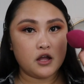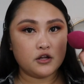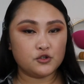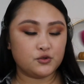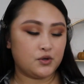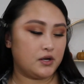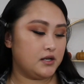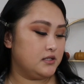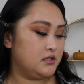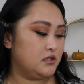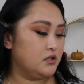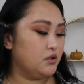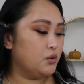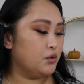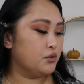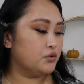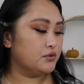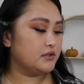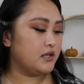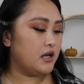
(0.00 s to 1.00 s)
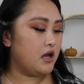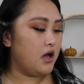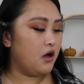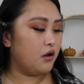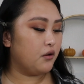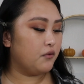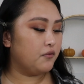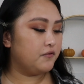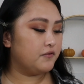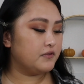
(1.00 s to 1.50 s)
trusty old
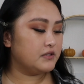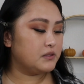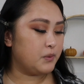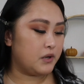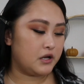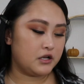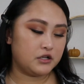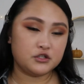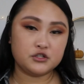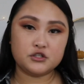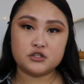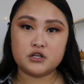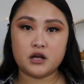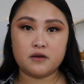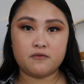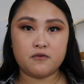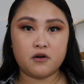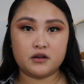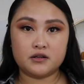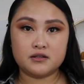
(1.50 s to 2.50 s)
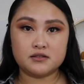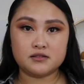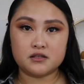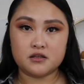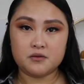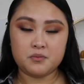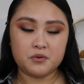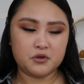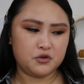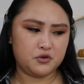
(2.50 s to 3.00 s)
e.l.f. sponge. I've
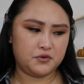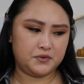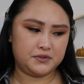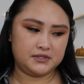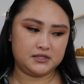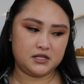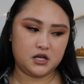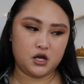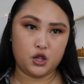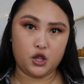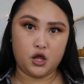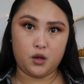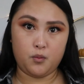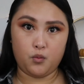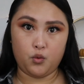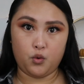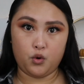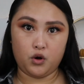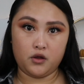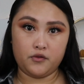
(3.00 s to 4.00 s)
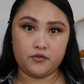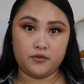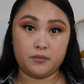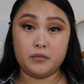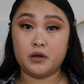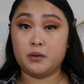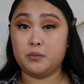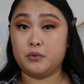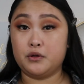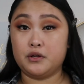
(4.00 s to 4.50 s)
honestly been using that a lot more than
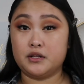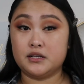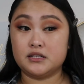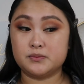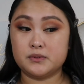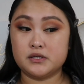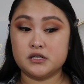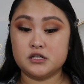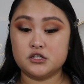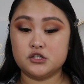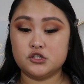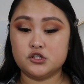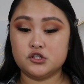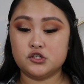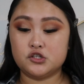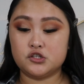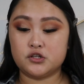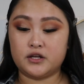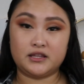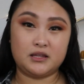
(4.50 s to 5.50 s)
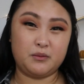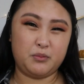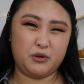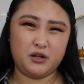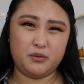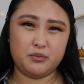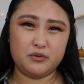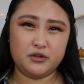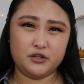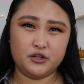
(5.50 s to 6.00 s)
my beauty sponge, like the
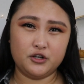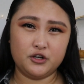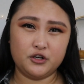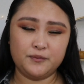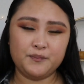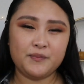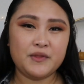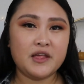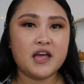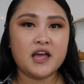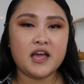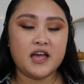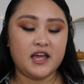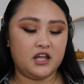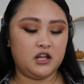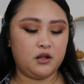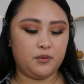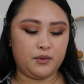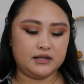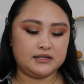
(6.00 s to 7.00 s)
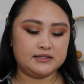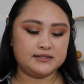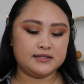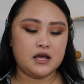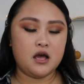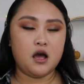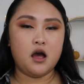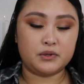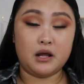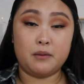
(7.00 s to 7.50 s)
beauty blender. Anyways,
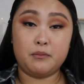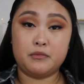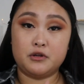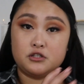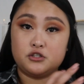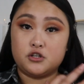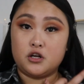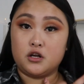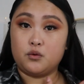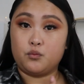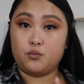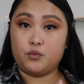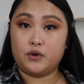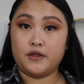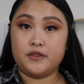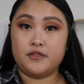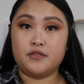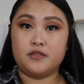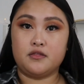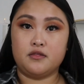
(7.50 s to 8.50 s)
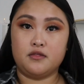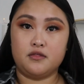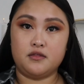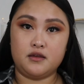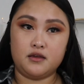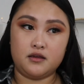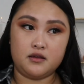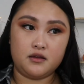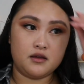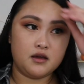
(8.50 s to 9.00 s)
but I'm going to start with
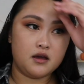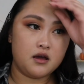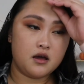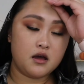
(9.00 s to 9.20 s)
the